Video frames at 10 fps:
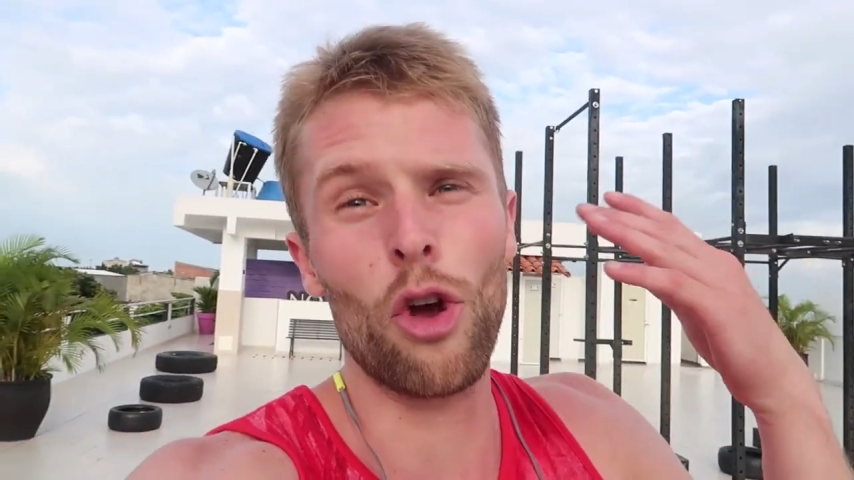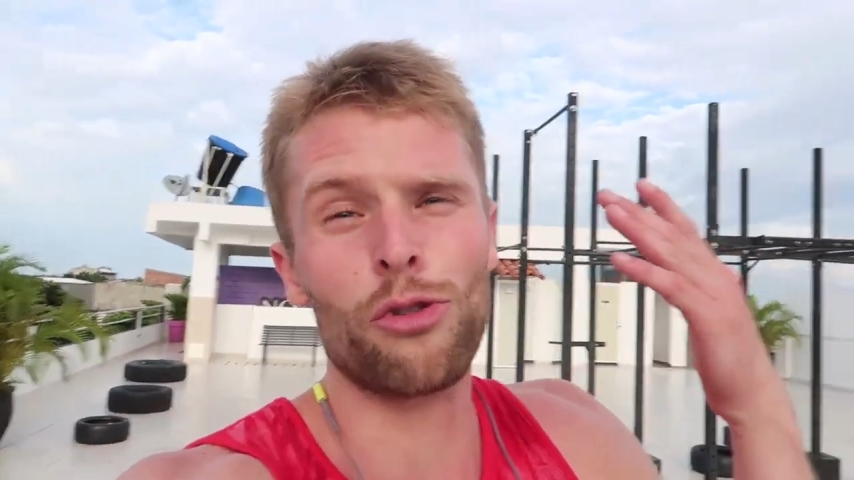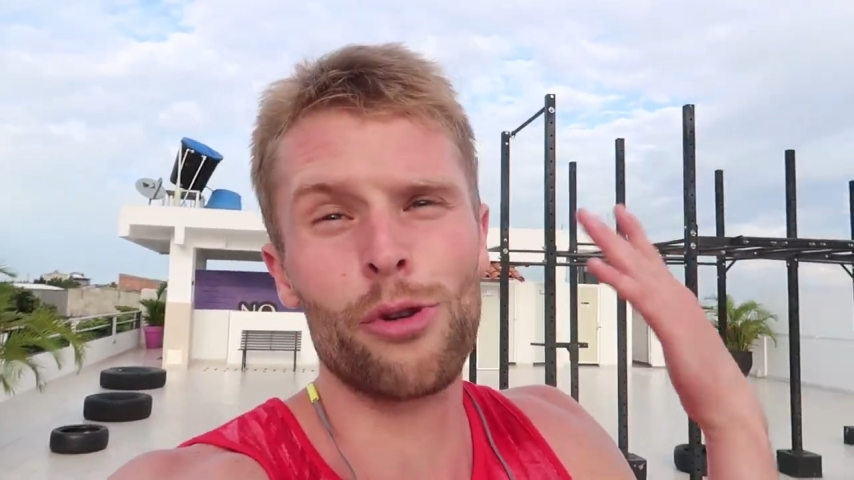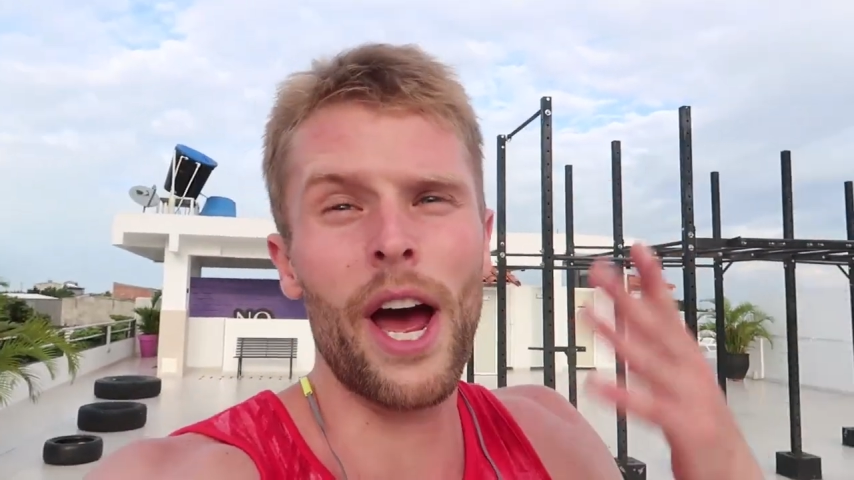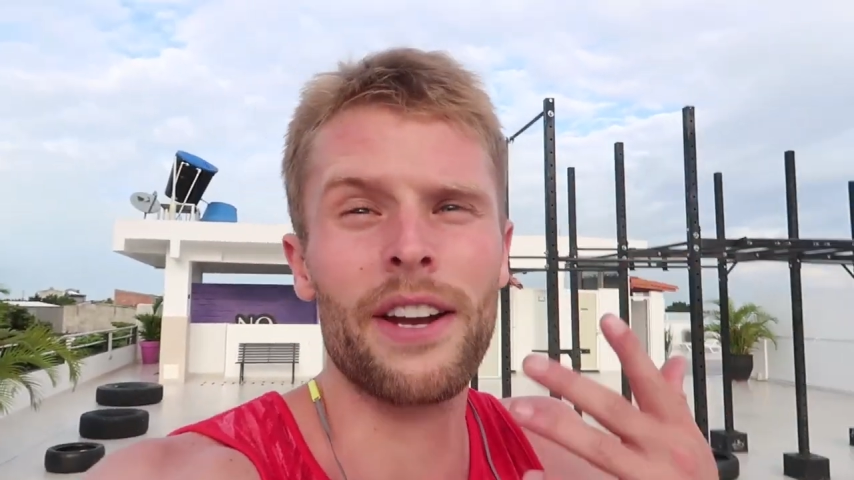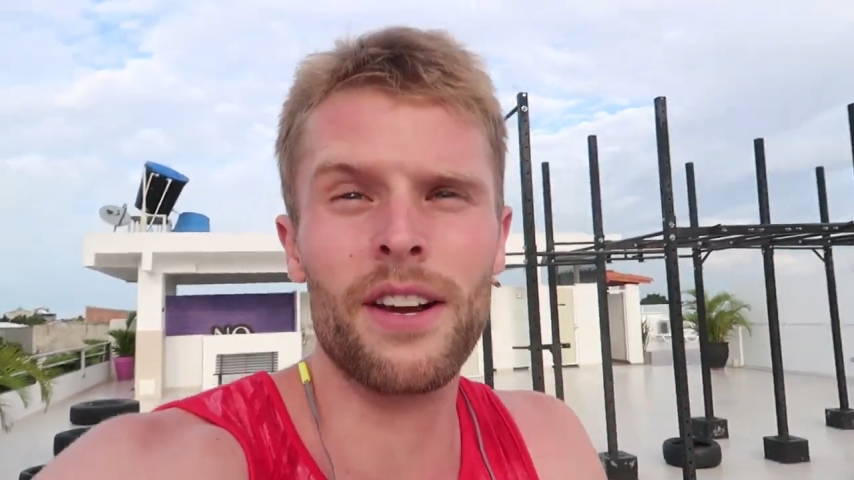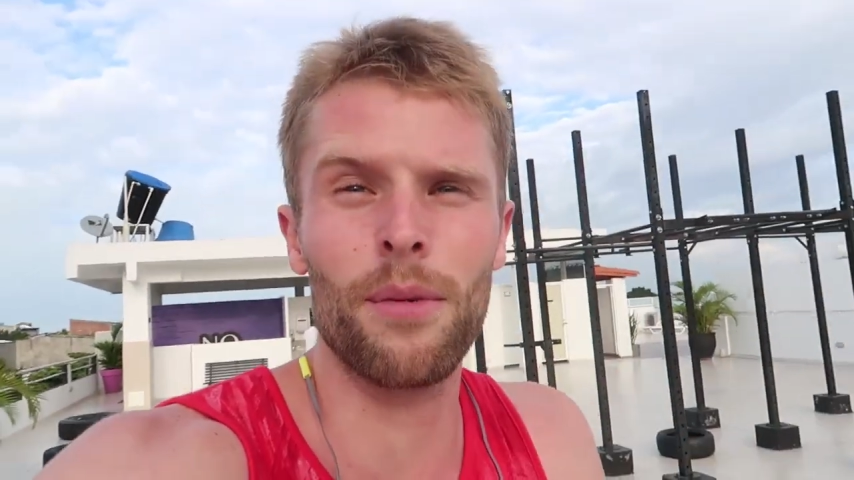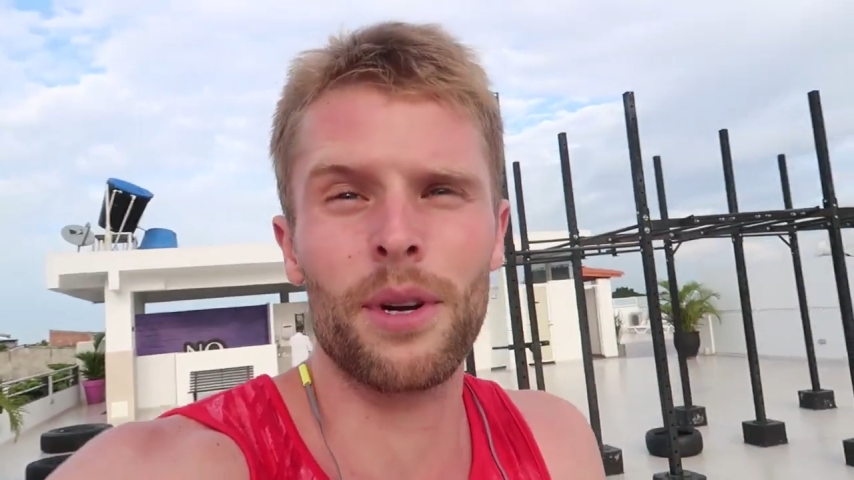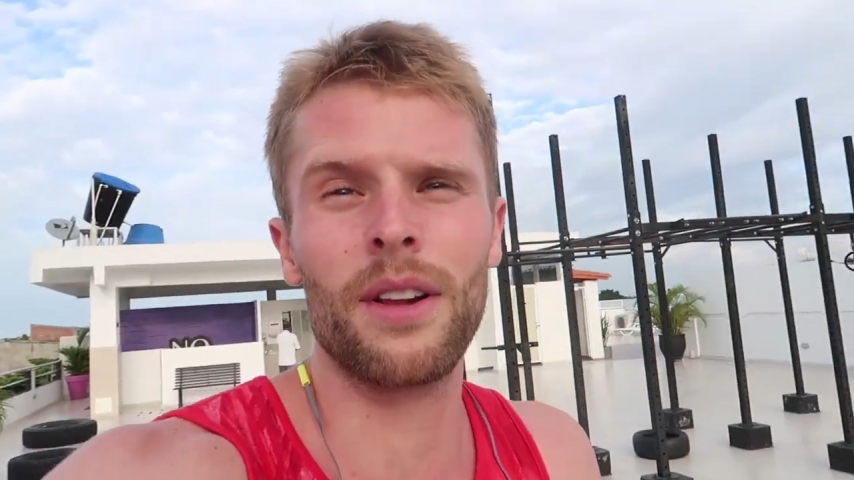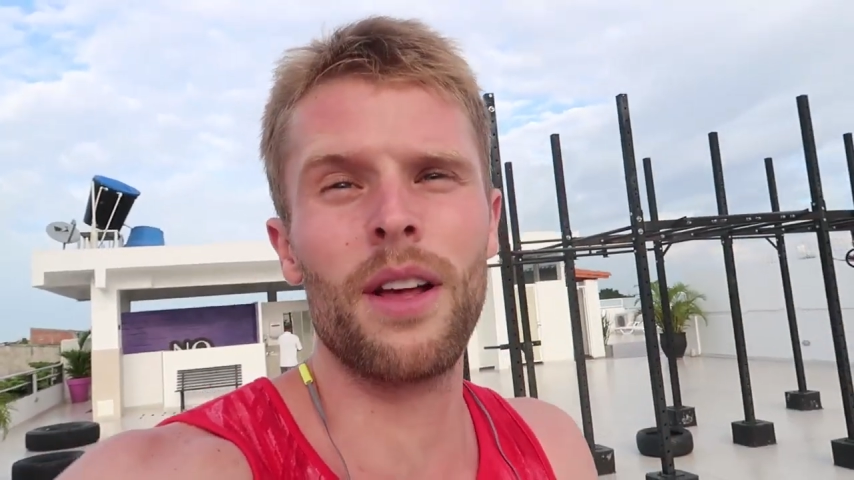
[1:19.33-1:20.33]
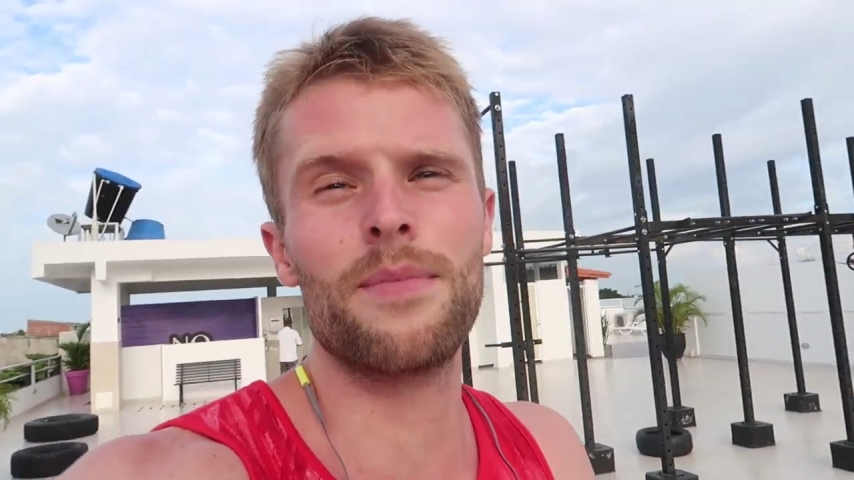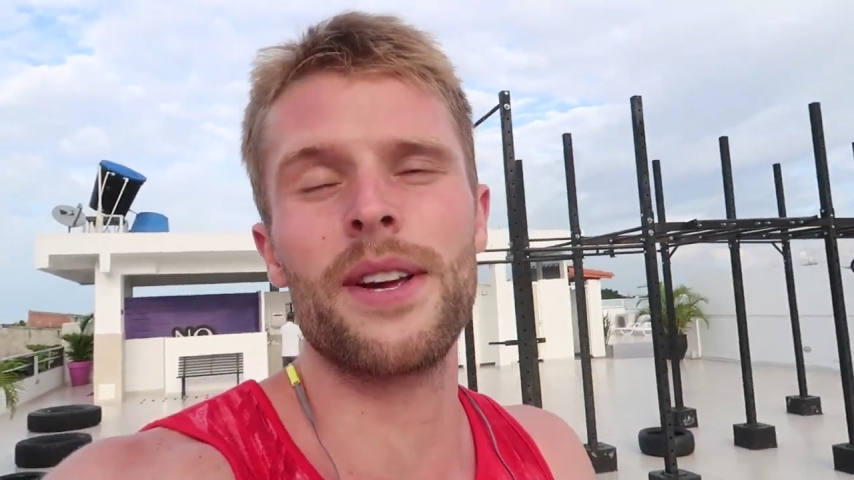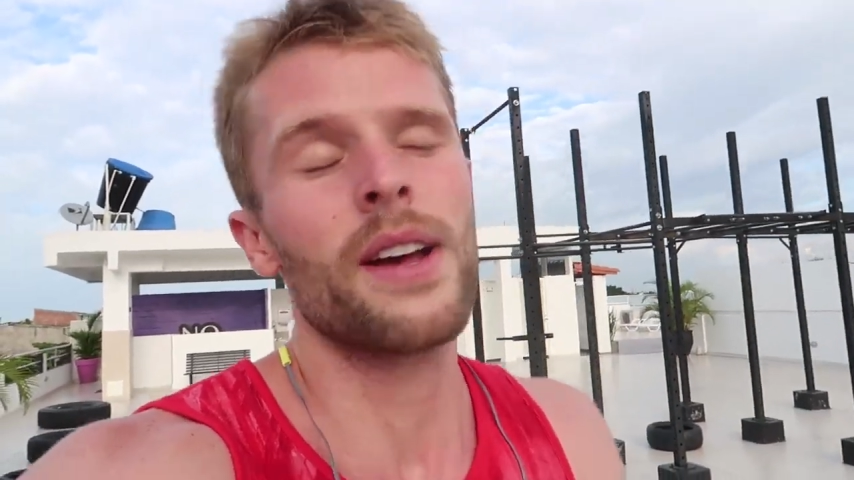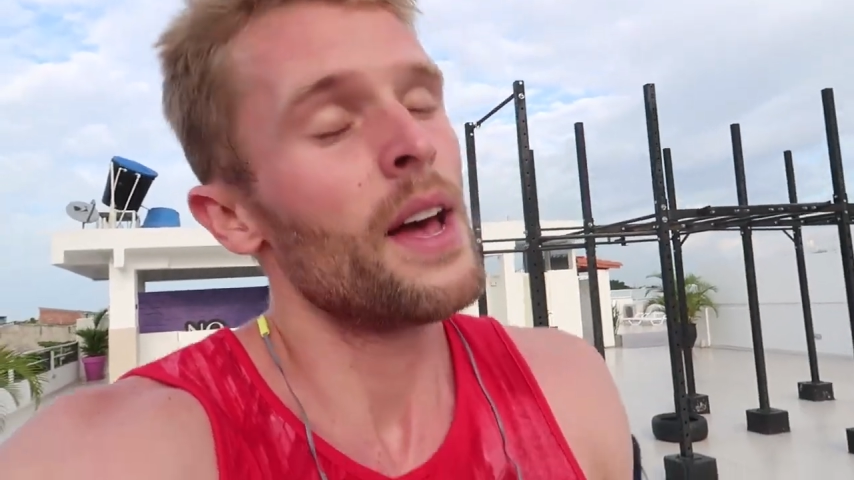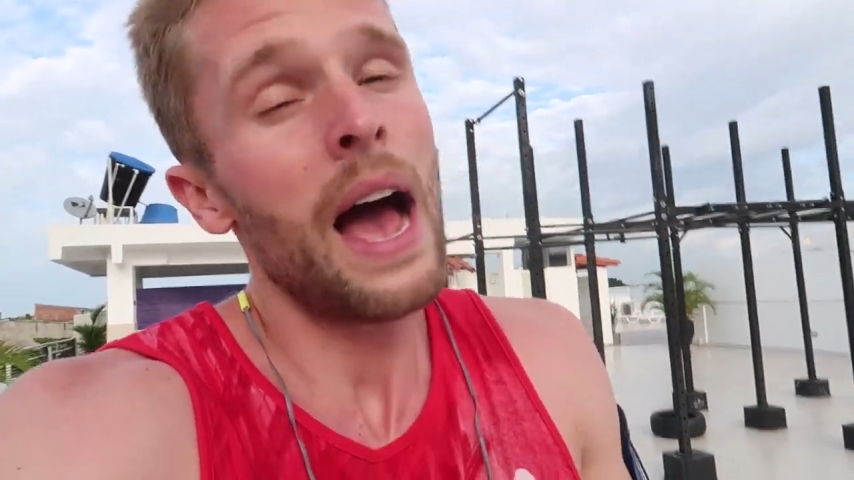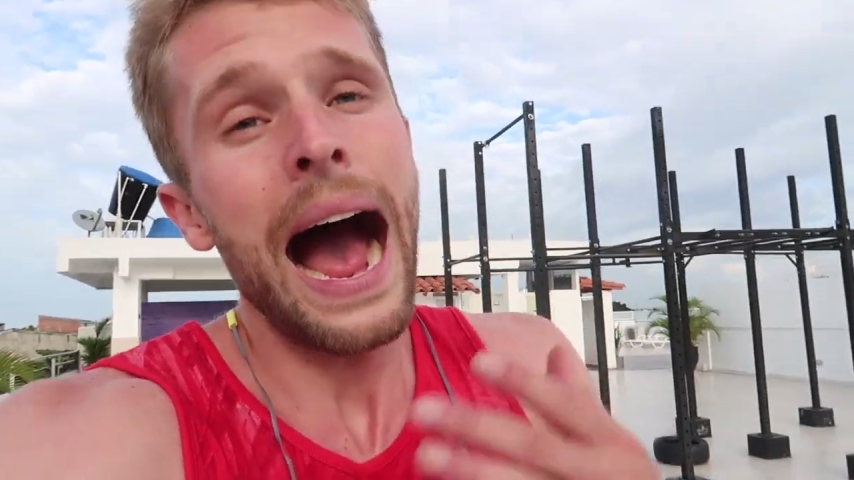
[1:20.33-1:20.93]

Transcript: yo, you gotta come to Colombia.